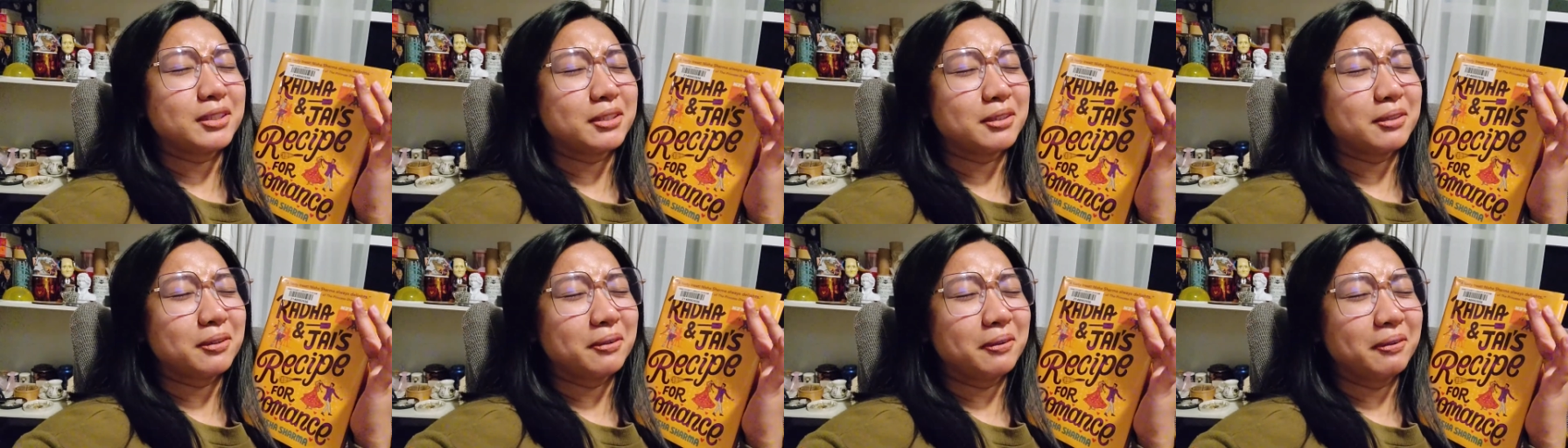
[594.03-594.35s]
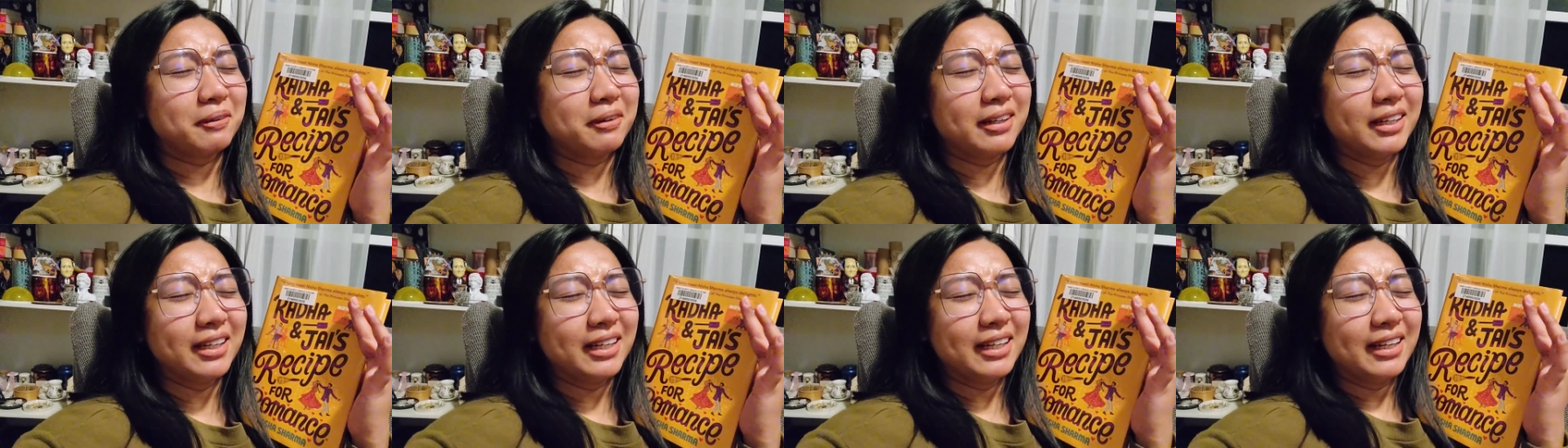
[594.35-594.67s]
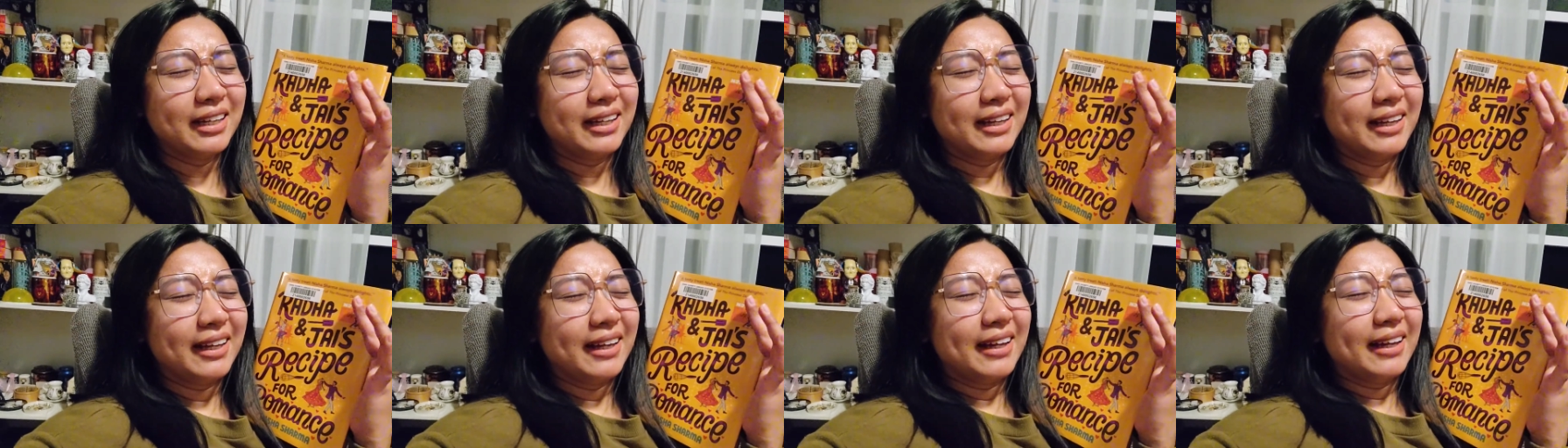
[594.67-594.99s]
too
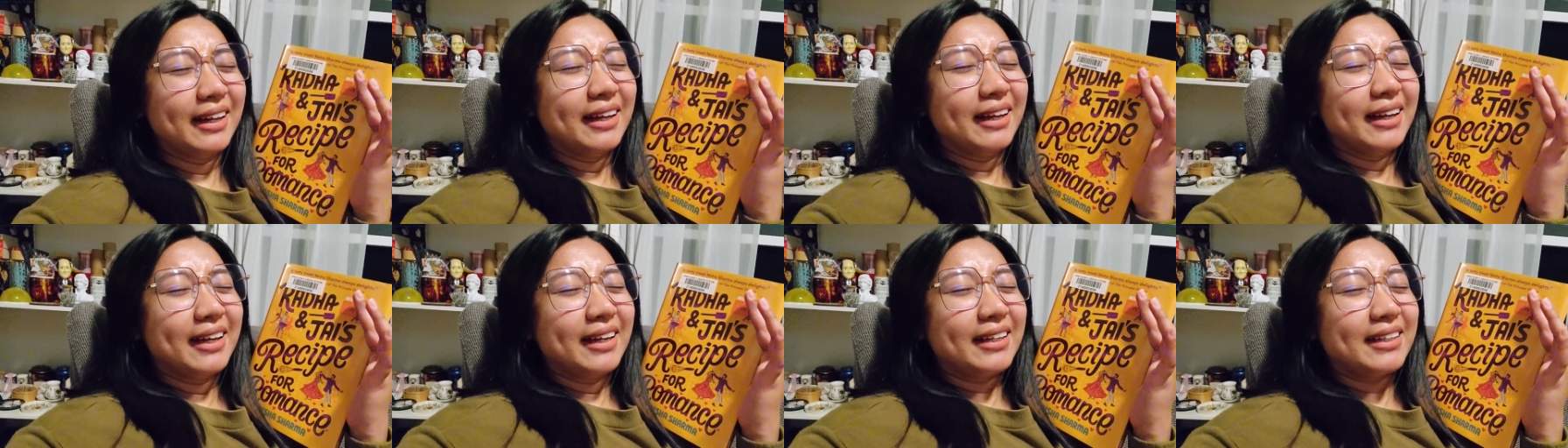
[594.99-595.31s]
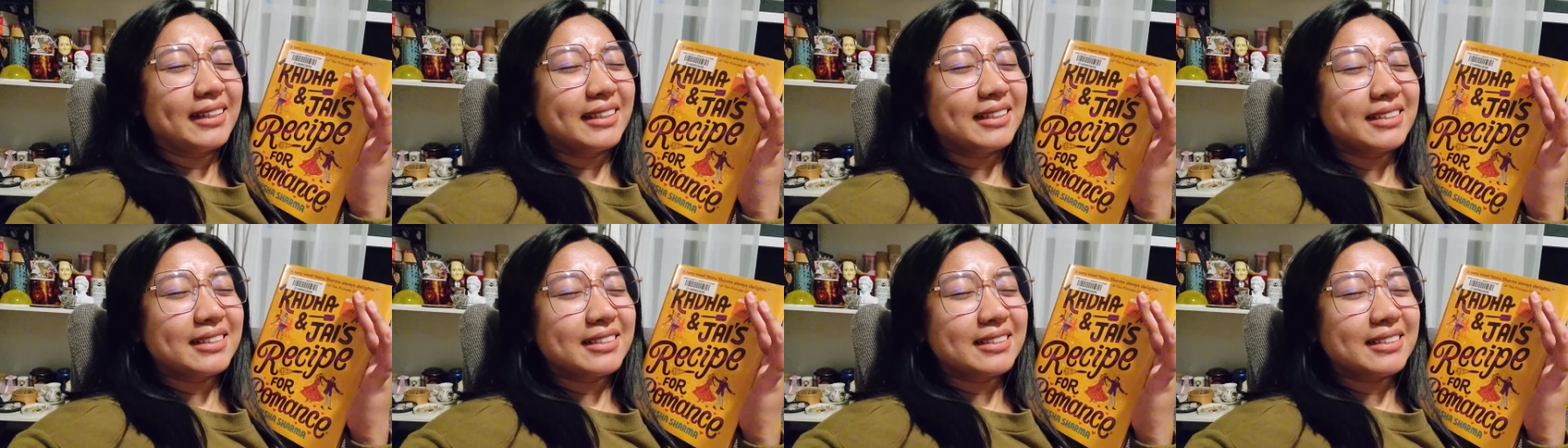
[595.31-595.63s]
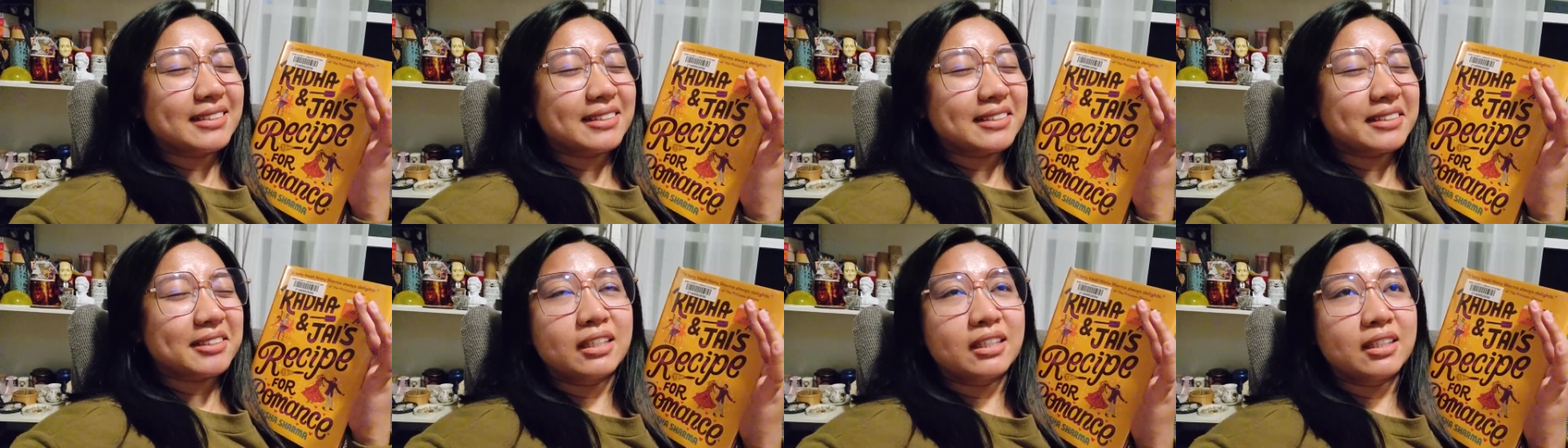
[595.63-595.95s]

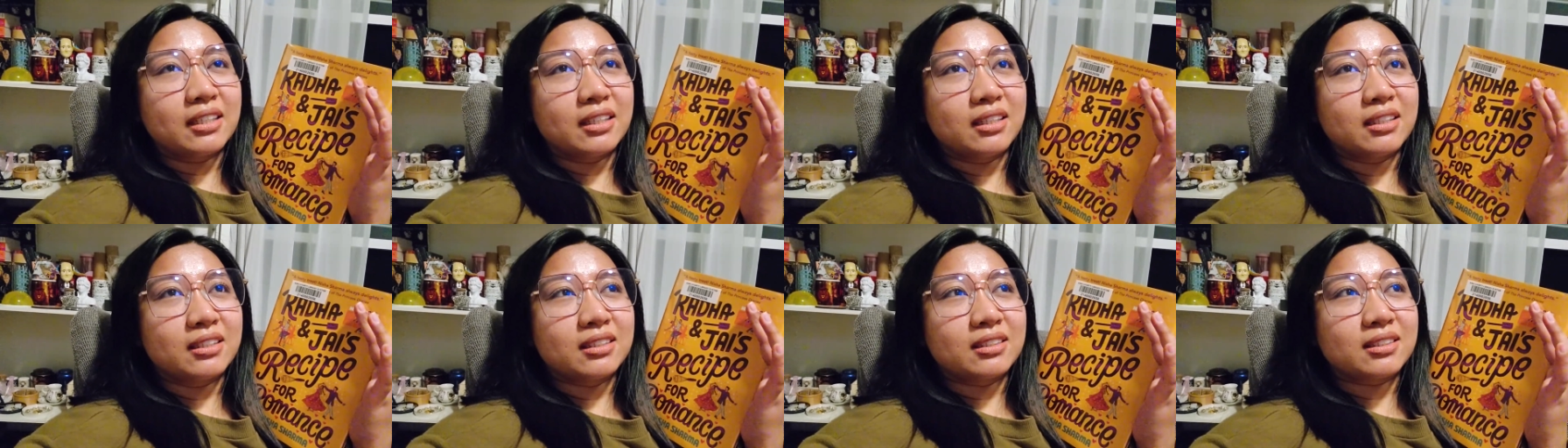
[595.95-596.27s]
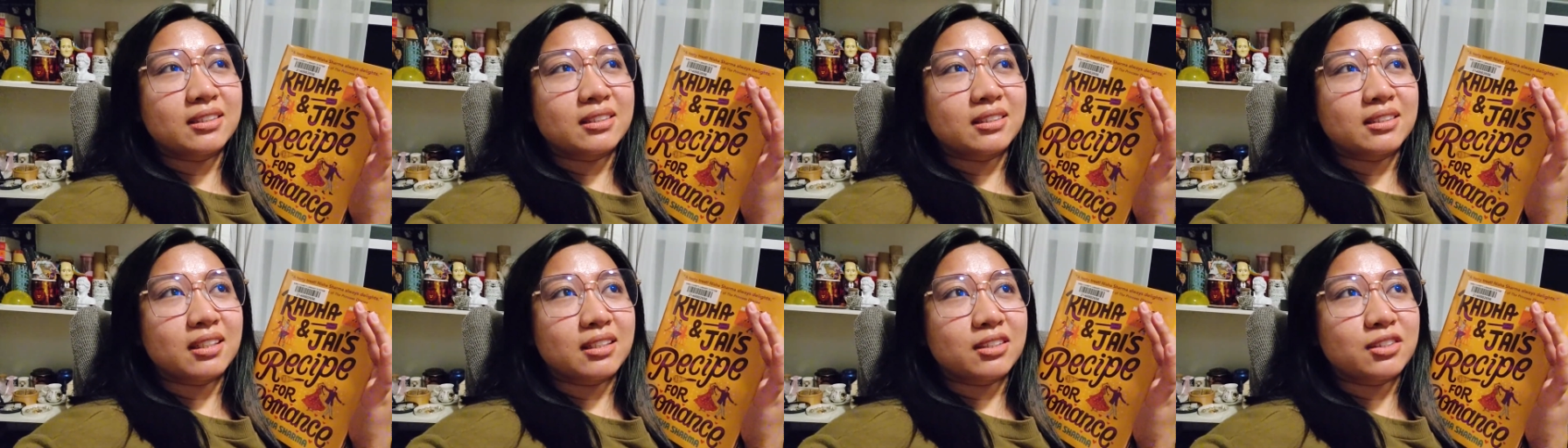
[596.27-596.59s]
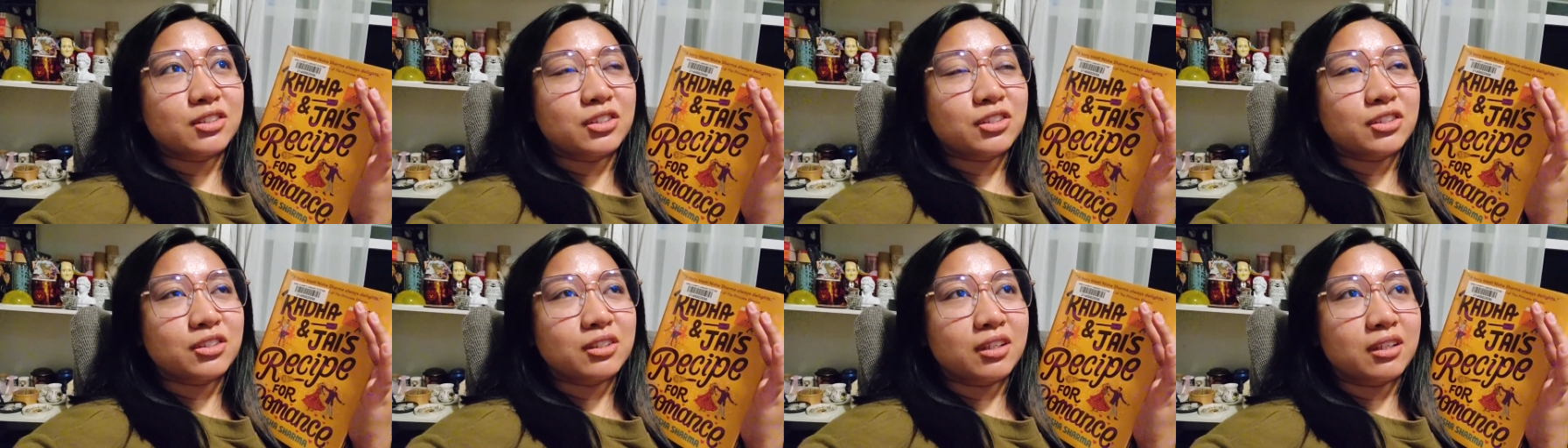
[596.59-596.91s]
he's he's
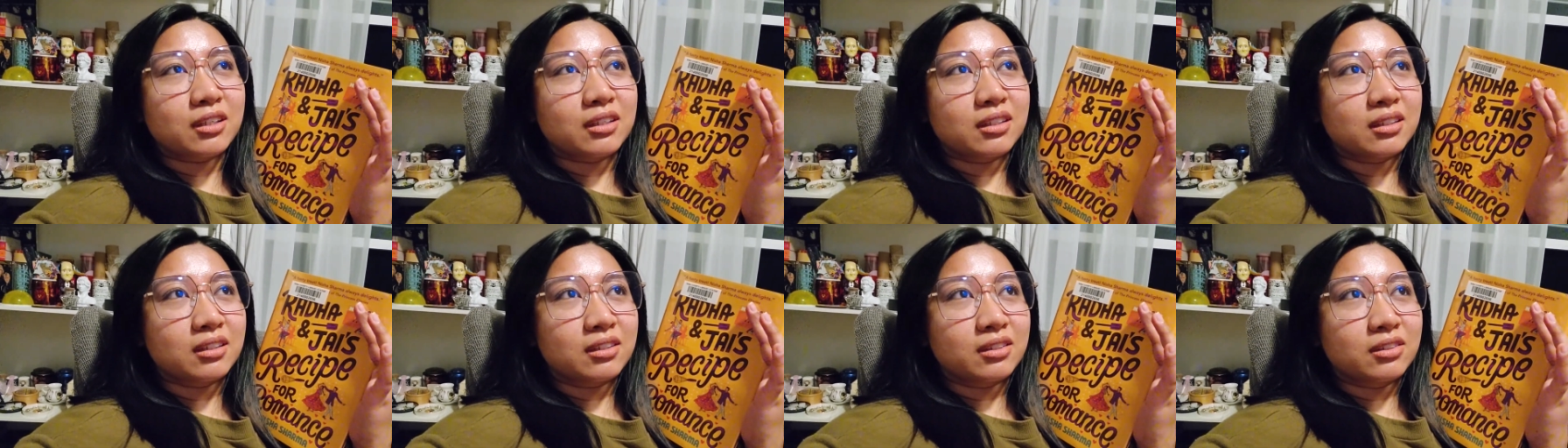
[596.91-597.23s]
such a